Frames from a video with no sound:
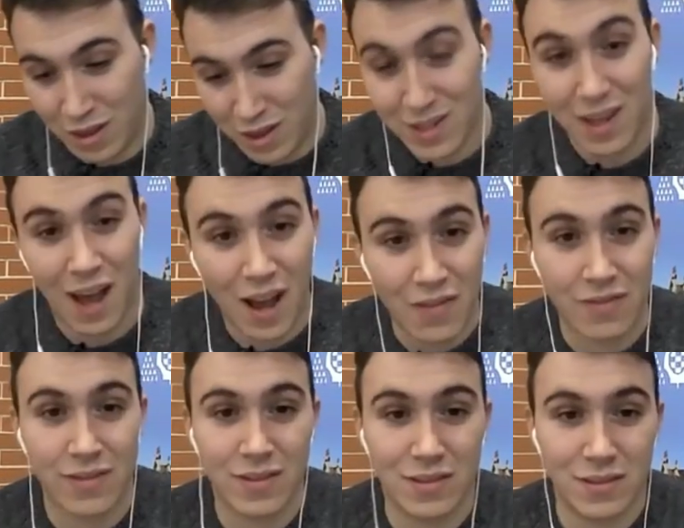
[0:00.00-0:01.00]
things they have.
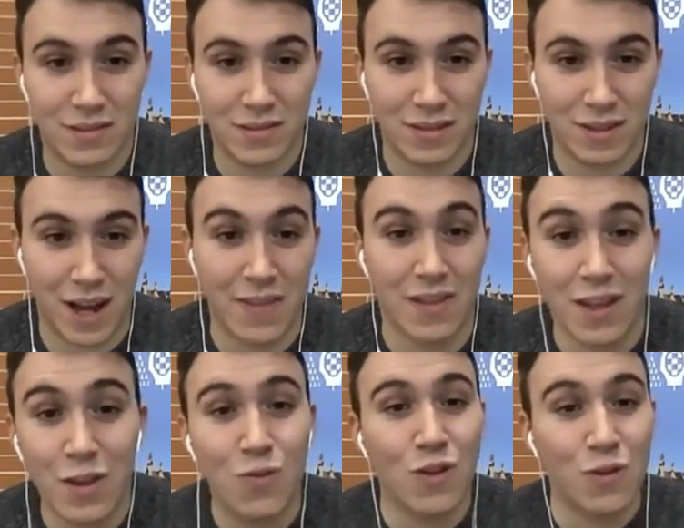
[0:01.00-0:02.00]
Mm-hmm. And they
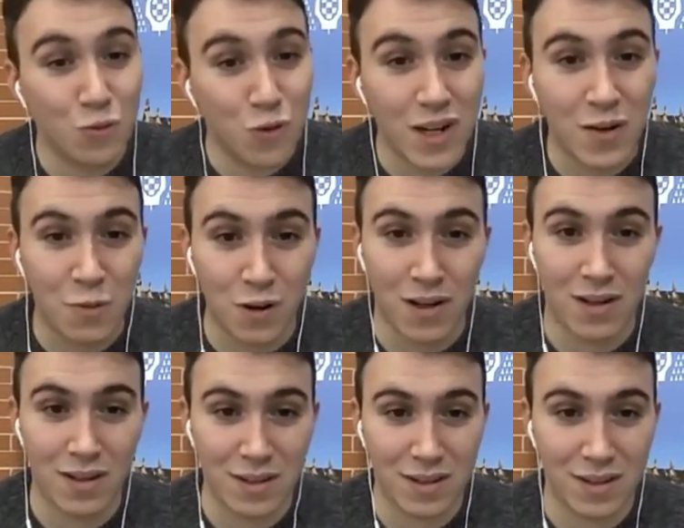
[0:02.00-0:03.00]
do it really well.
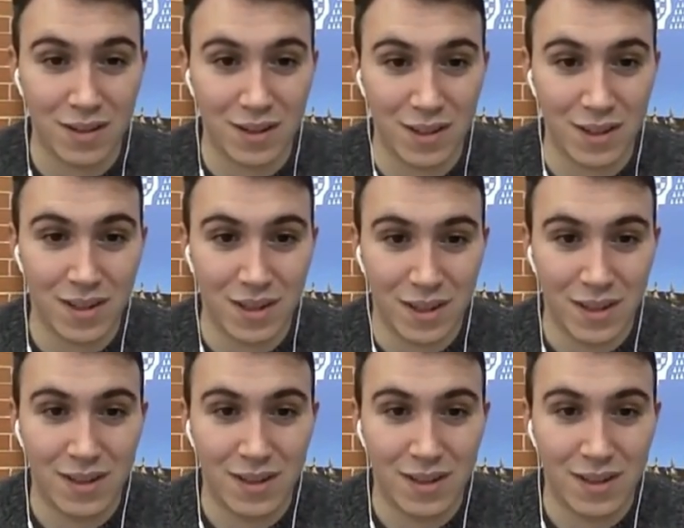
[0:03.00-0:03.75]
Okay.